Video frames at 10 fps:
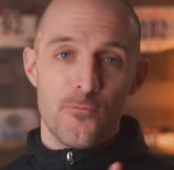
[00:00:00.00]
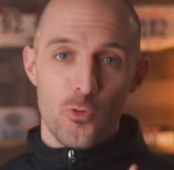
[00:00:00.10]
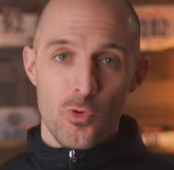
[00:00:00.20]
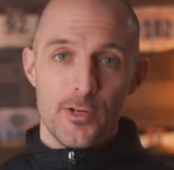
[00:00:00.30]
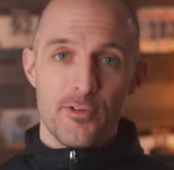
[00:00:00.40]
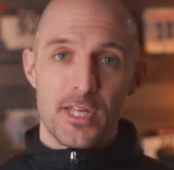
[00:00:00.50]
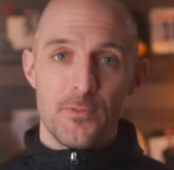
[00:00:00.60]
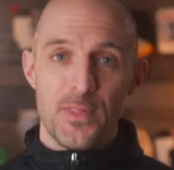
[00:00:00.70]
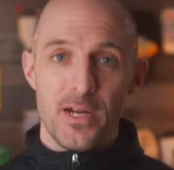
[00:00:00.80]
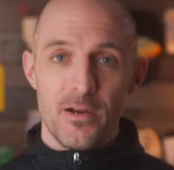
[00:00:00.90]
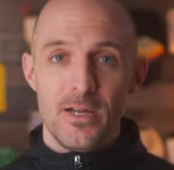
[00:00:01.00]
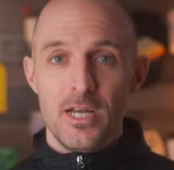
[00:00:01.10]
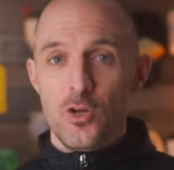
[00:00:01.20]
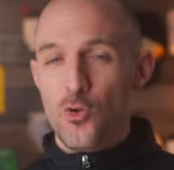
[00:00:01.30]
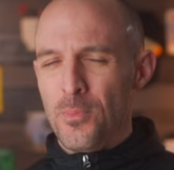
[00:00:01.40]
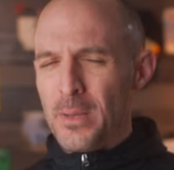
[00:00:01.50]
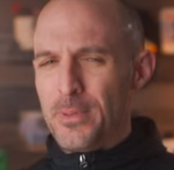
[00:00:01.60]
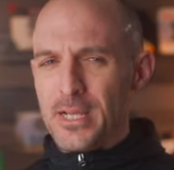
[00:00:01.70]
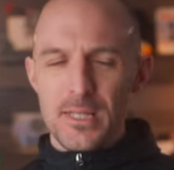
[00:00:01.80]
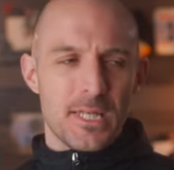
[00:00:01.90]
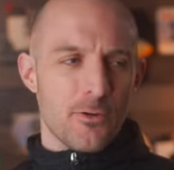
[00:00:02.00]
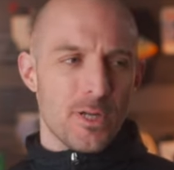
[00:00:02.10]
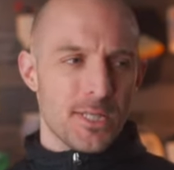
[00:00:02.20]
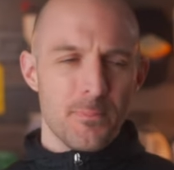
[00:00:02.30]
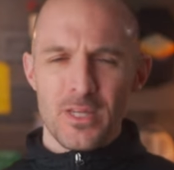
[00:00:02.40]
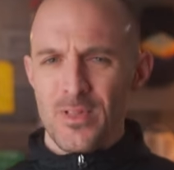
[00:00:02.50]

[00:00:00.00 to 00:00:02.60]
for runners out there who might be considering something